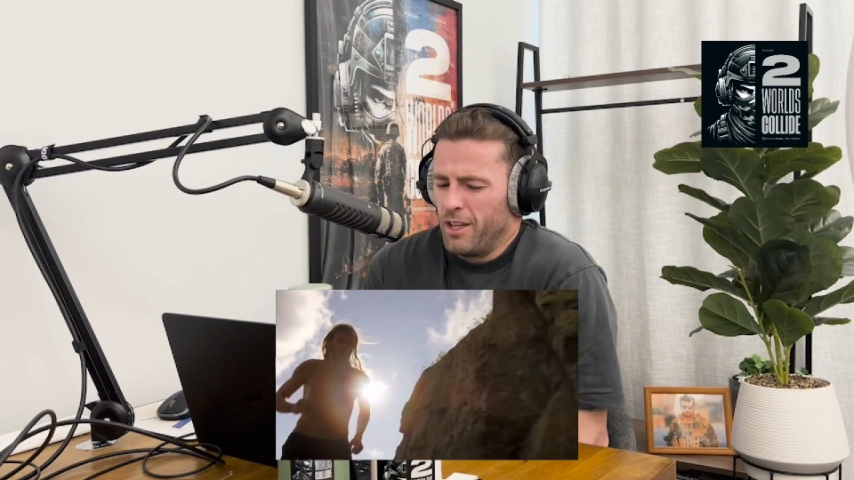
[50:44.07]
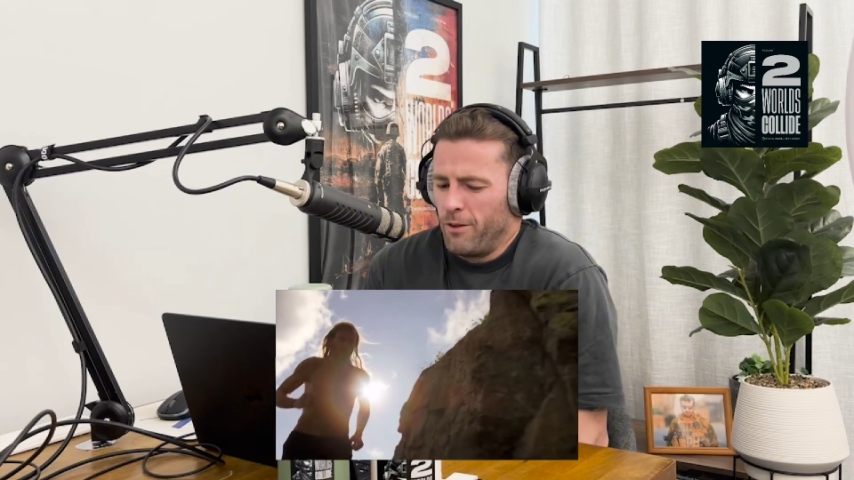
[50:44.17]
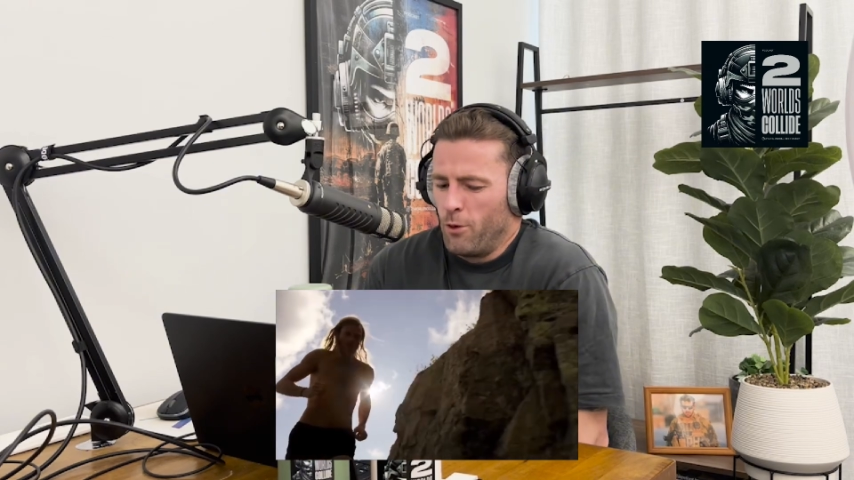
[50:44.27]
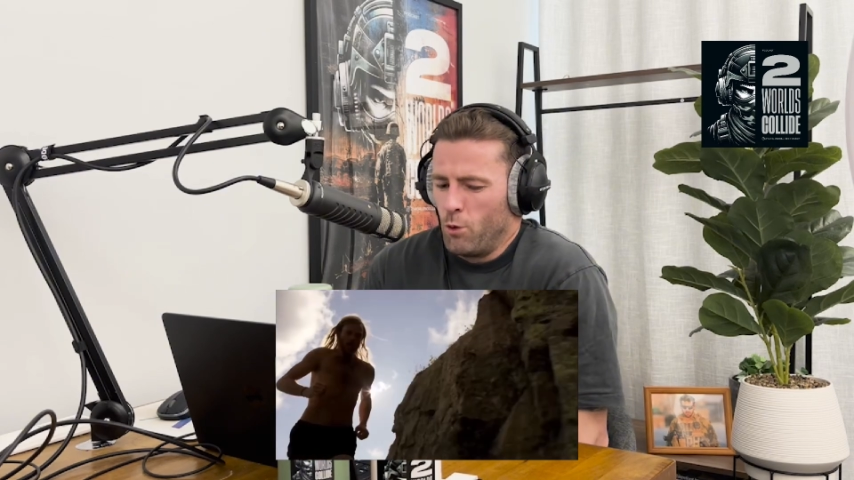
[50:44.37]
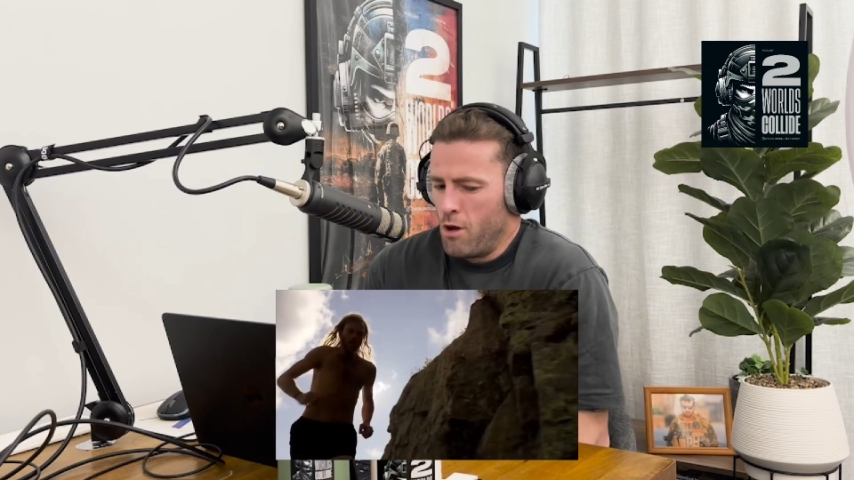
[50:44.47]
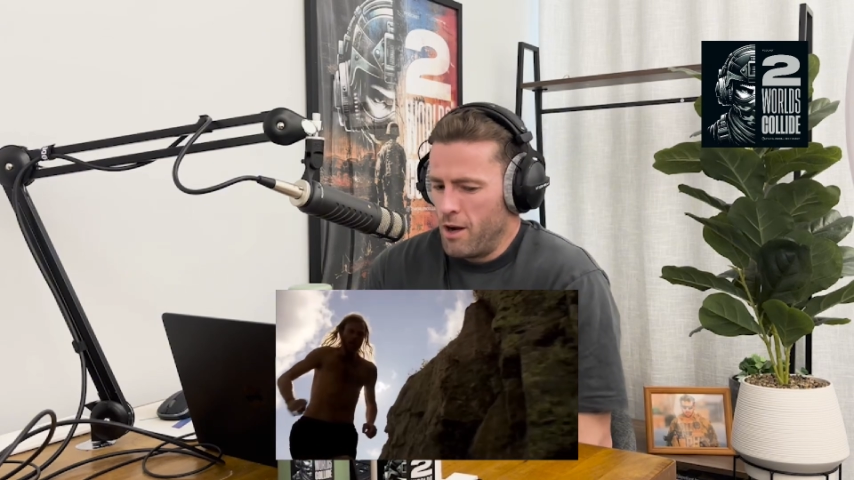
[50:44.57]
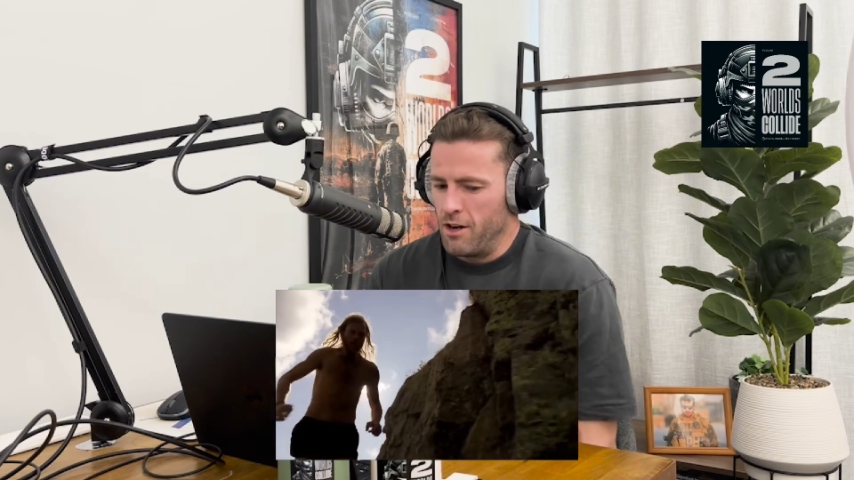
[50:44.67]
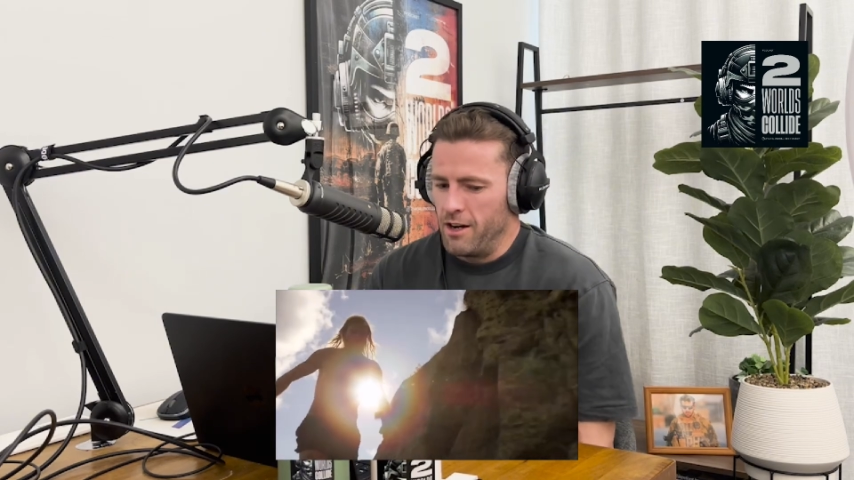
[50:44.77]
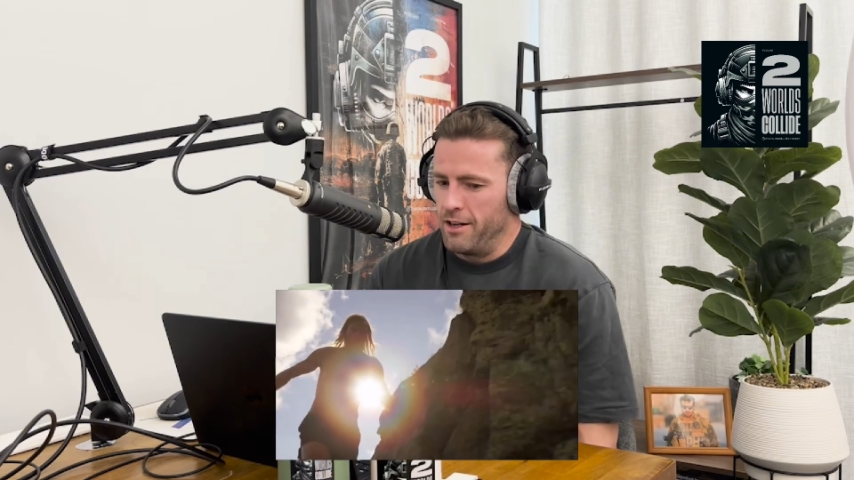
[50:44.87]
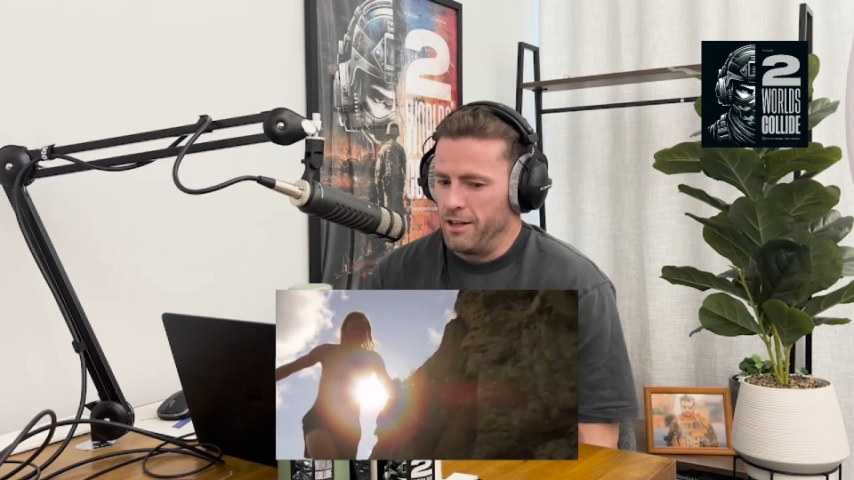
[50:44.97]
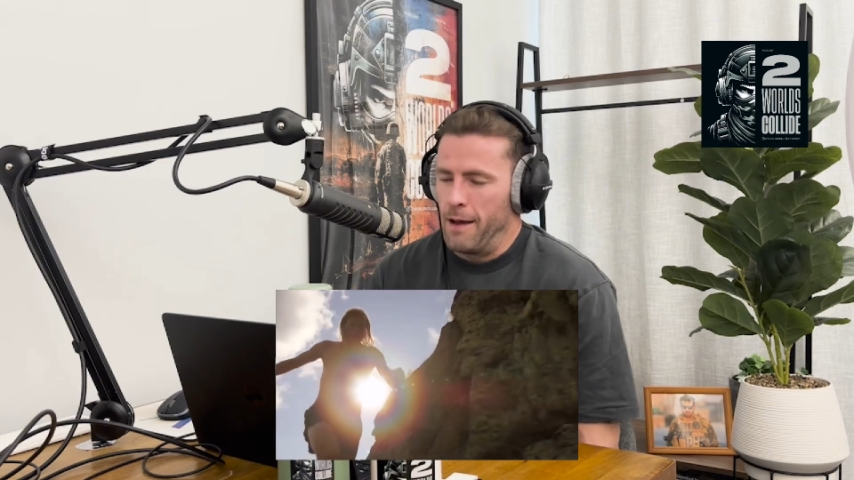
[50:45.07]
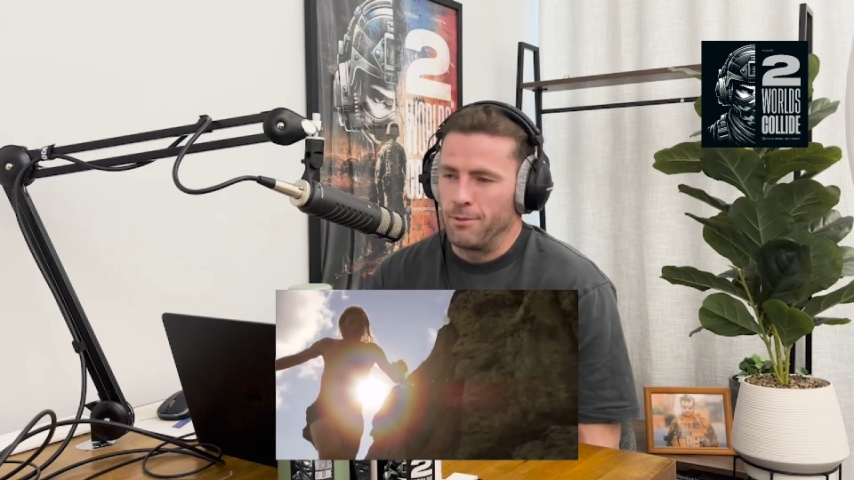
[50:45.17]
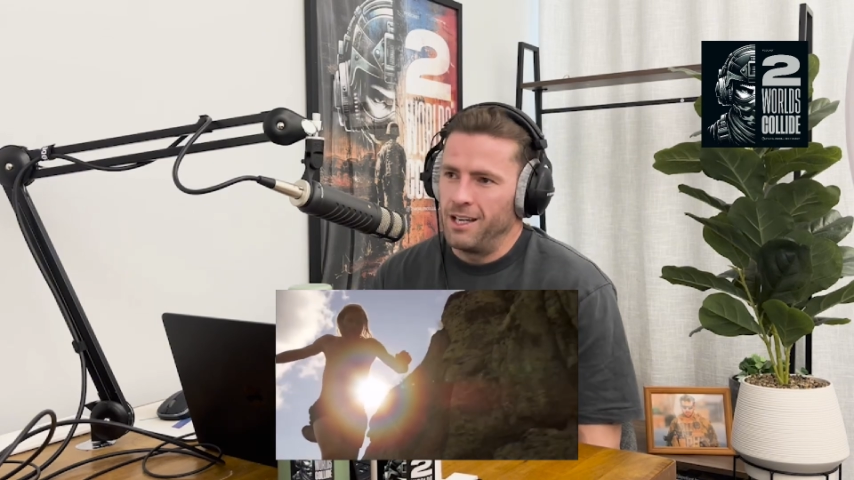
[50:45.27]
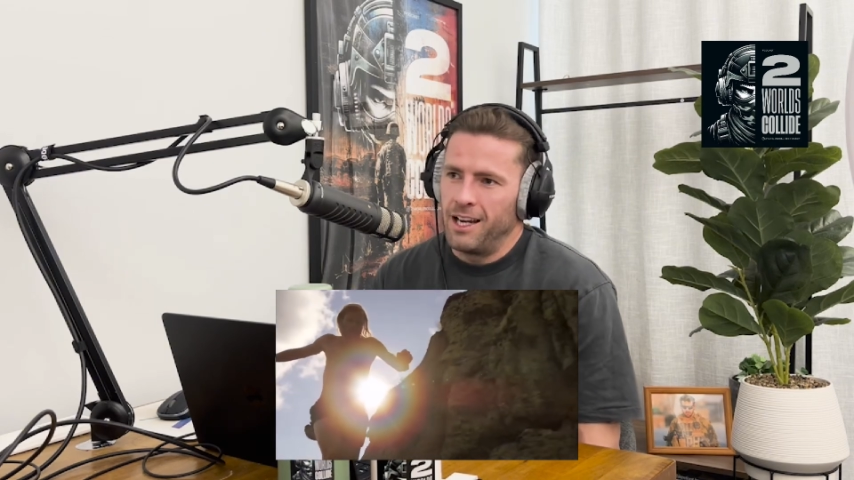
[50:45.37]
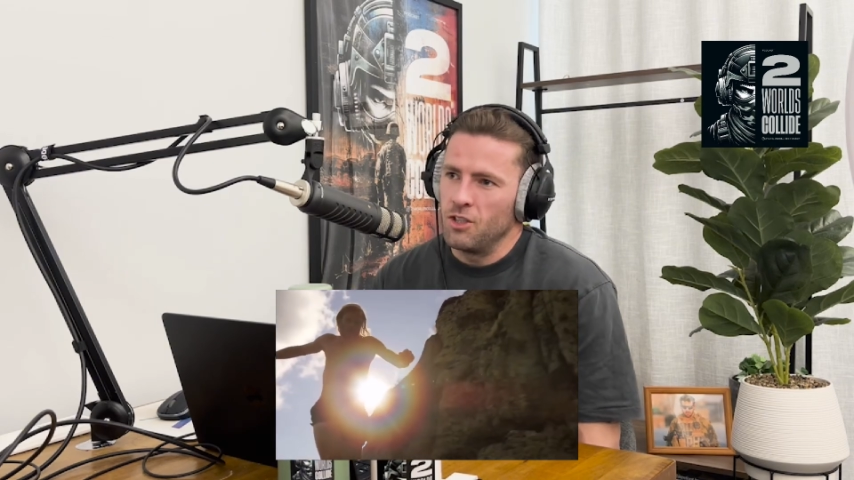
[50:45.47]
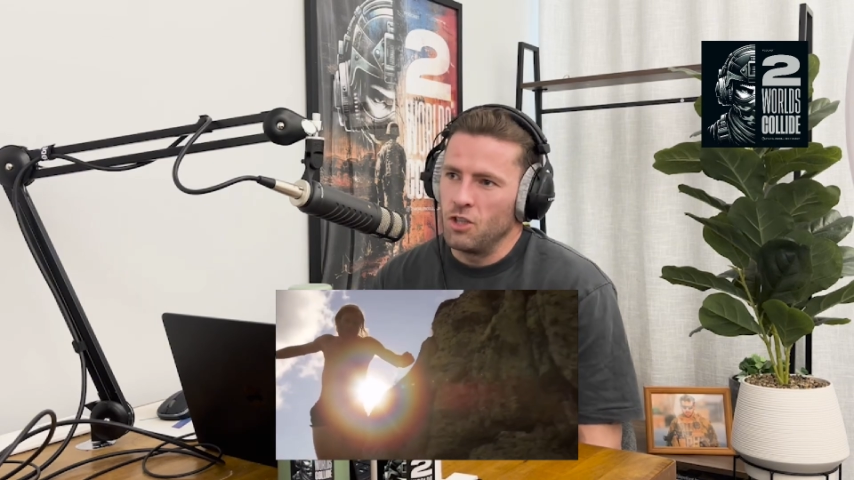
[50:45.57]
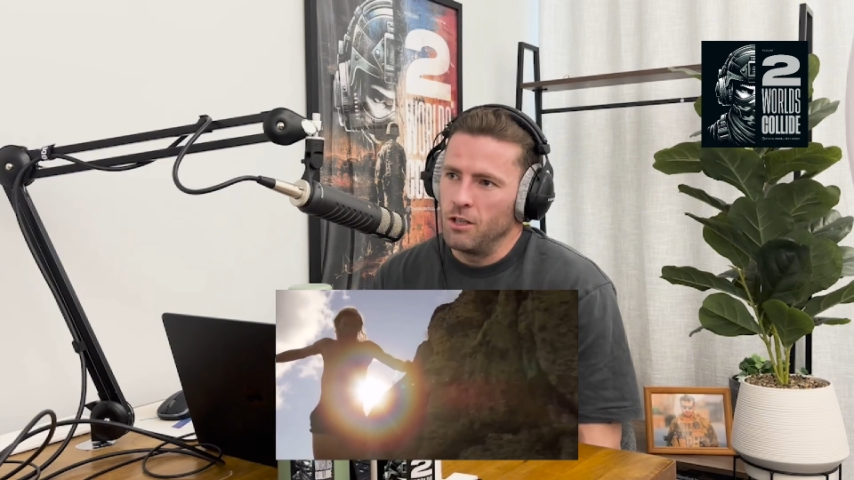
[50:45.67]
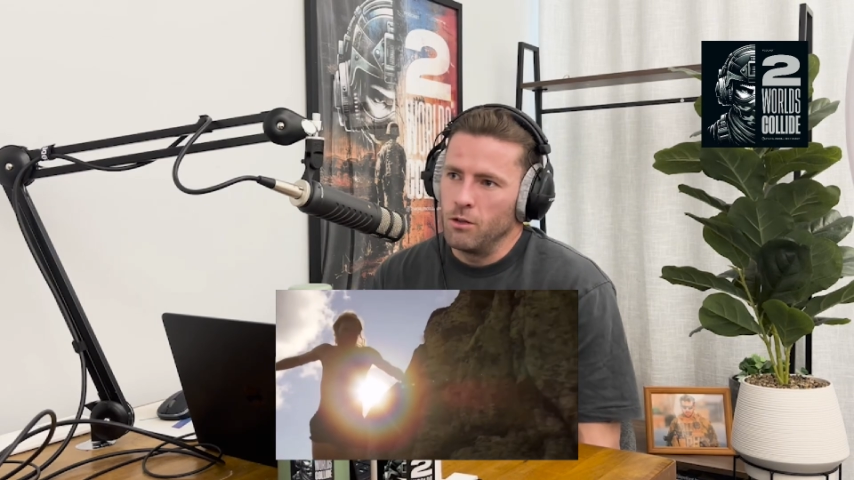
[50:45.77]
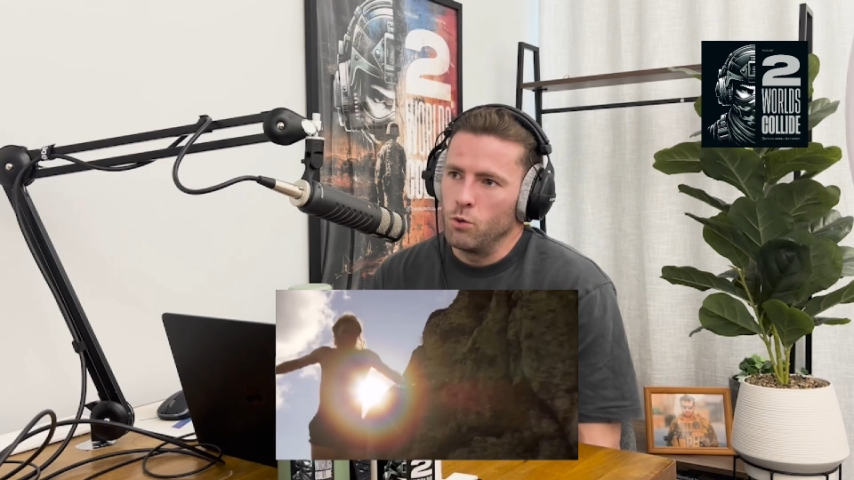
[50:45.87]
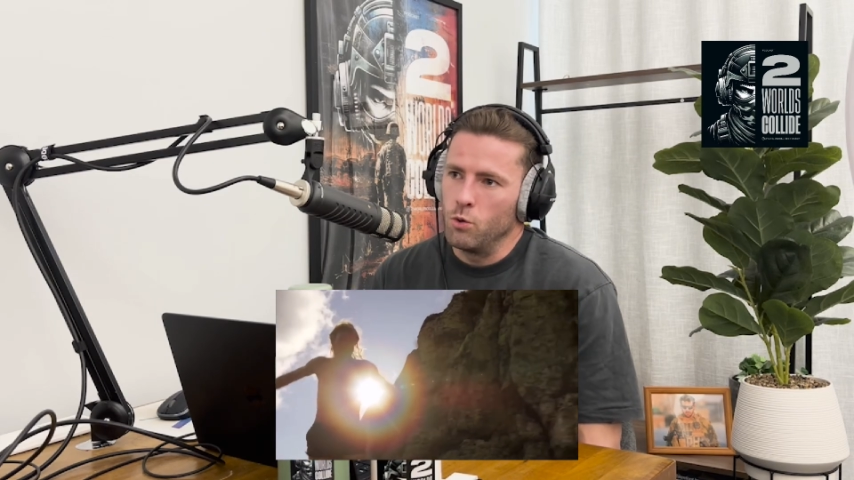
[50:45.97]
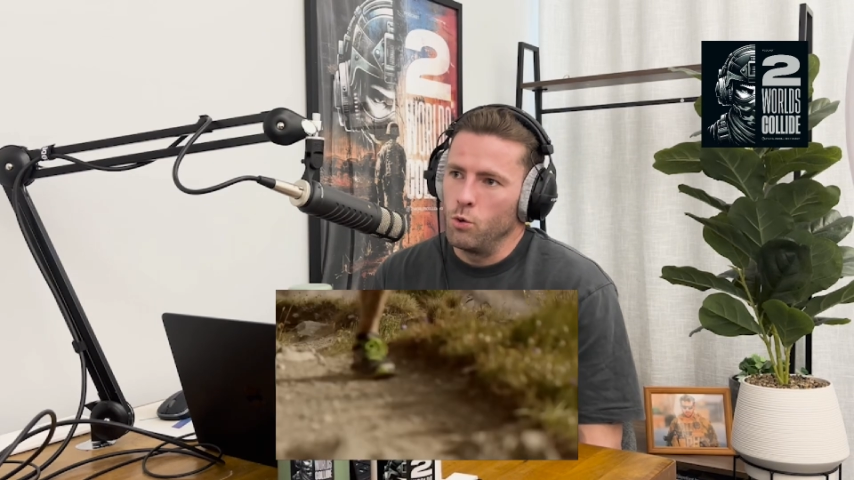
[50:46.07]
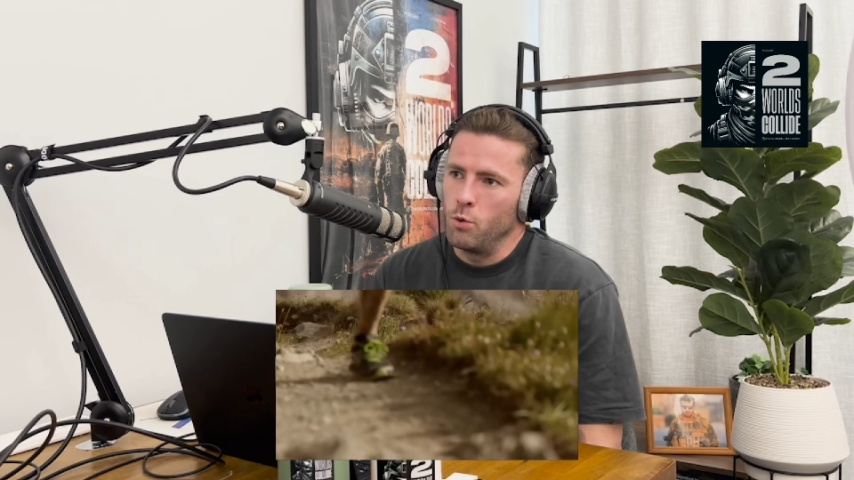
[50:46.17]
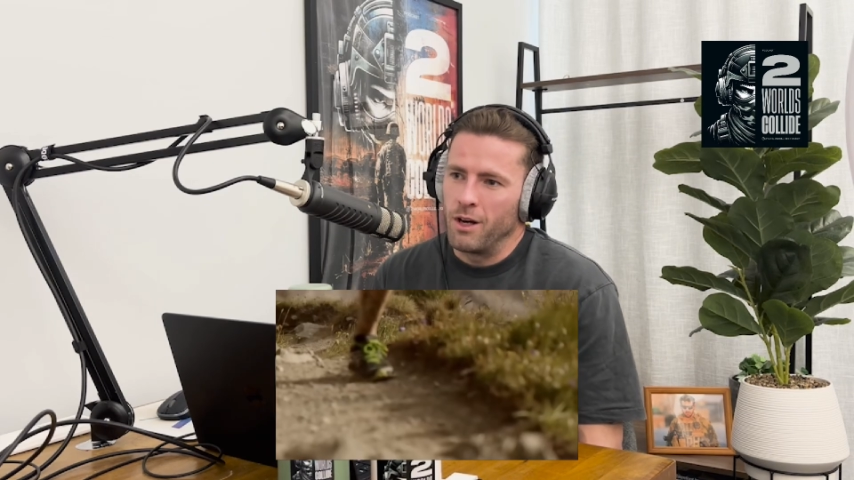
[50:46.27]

feel like I lapped in energy at all.